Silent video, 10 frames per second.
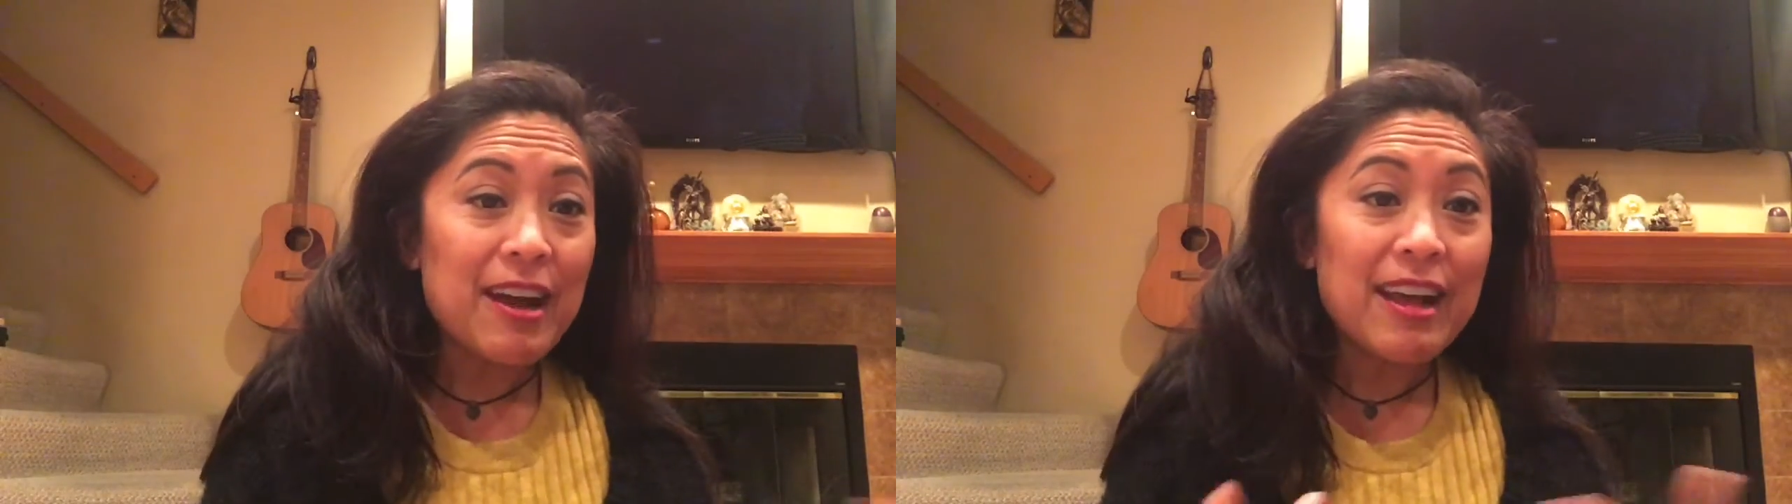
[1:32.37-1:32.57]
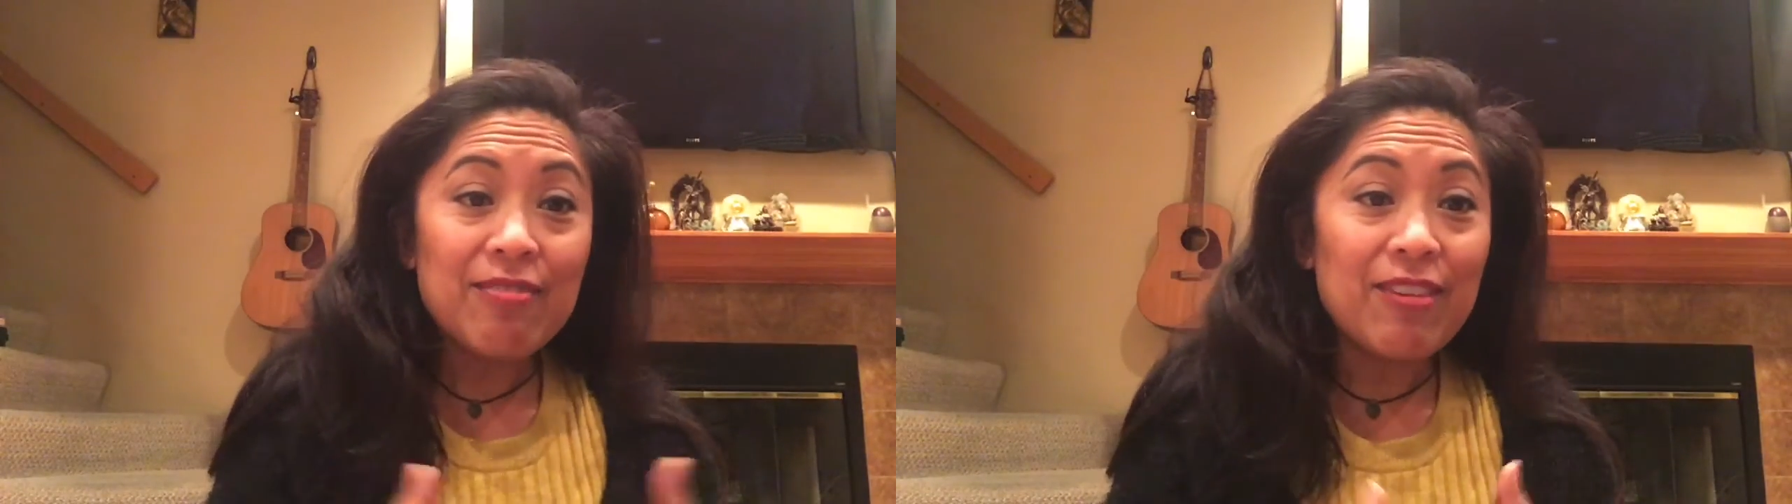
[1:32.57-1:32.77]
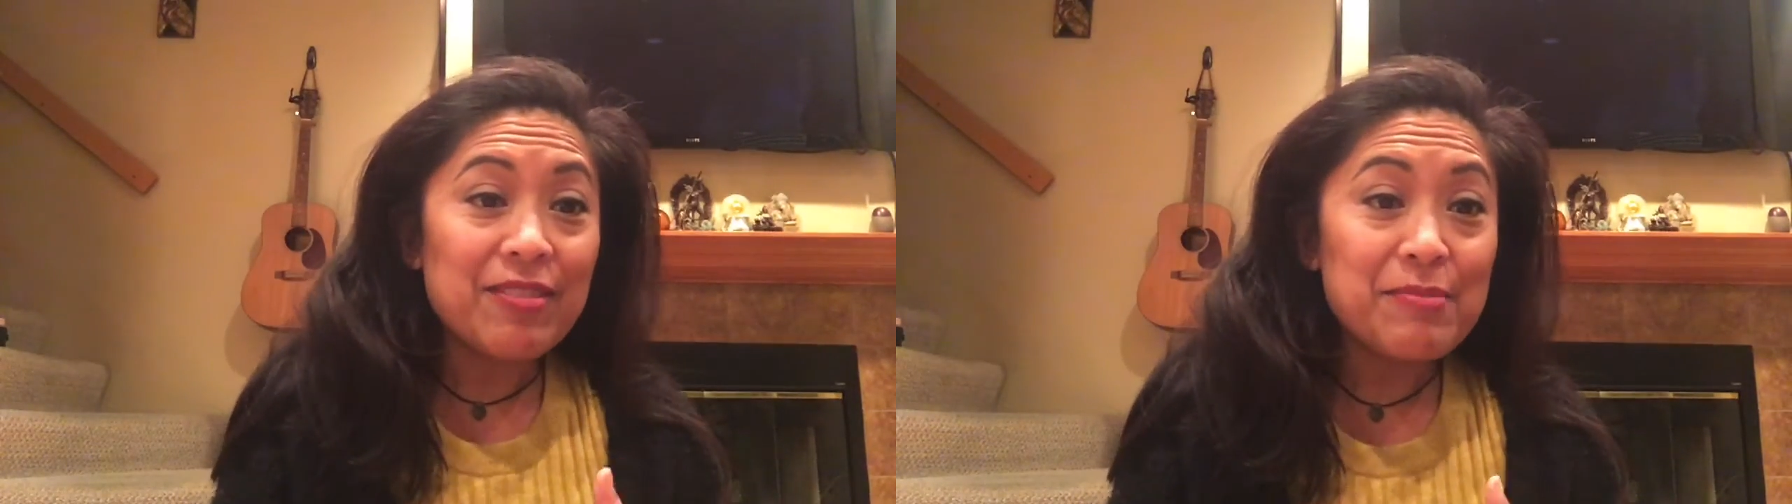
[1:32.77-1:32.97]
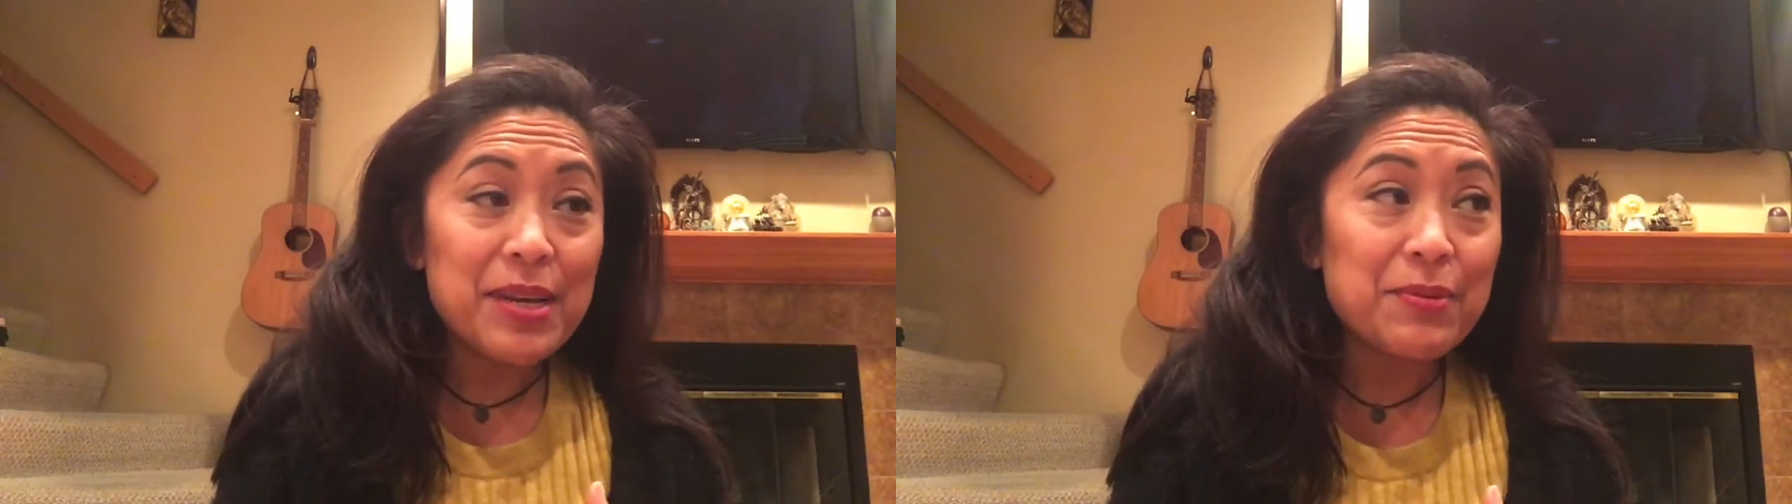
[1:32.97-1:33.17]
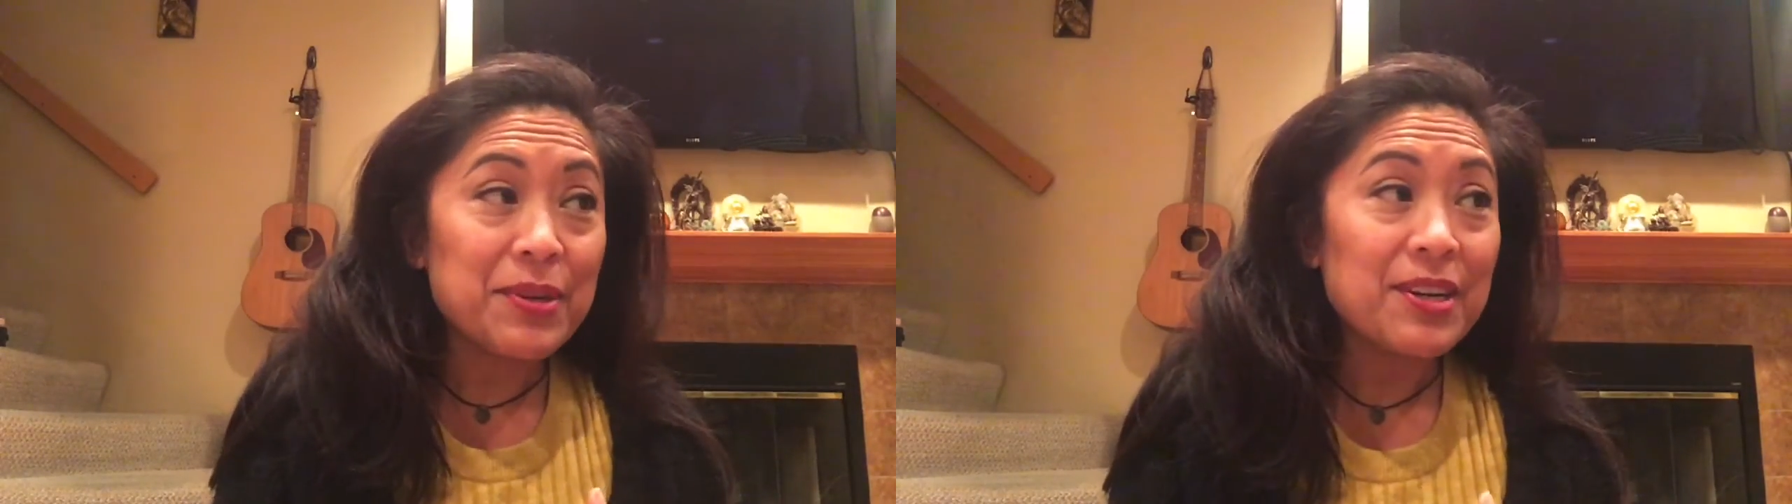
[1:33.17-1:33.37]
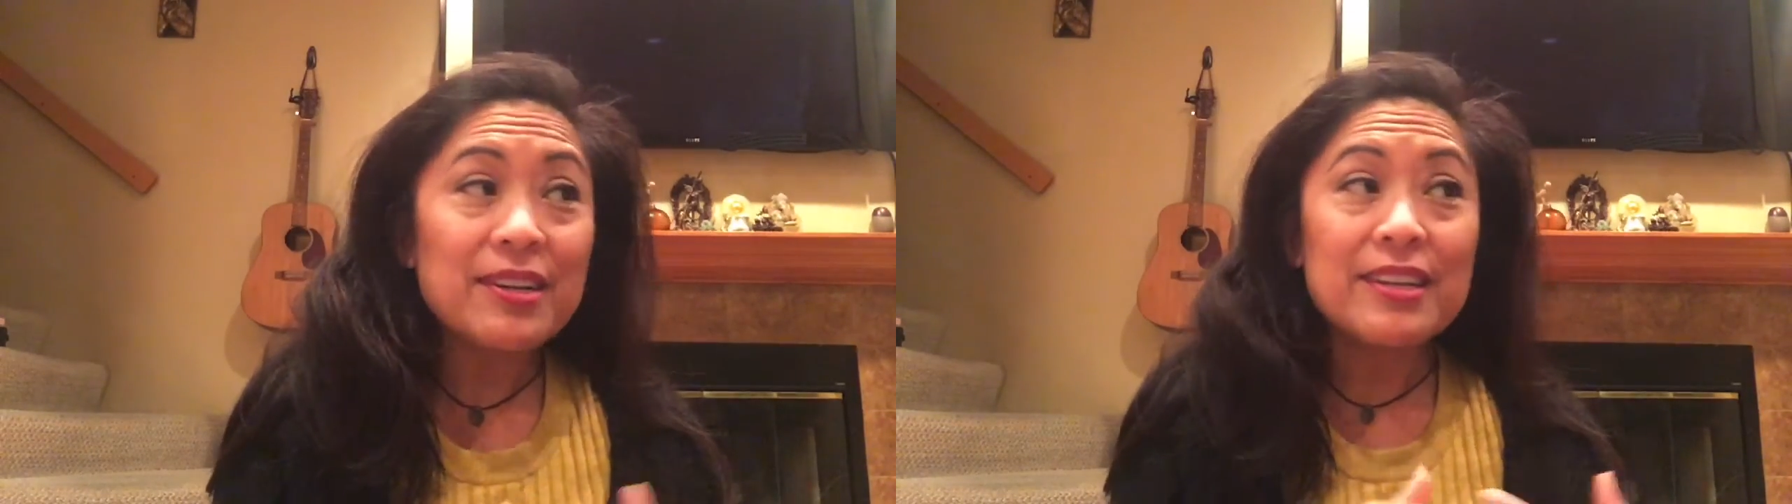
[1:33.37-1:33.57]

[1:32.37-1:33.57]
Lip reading: I love my work,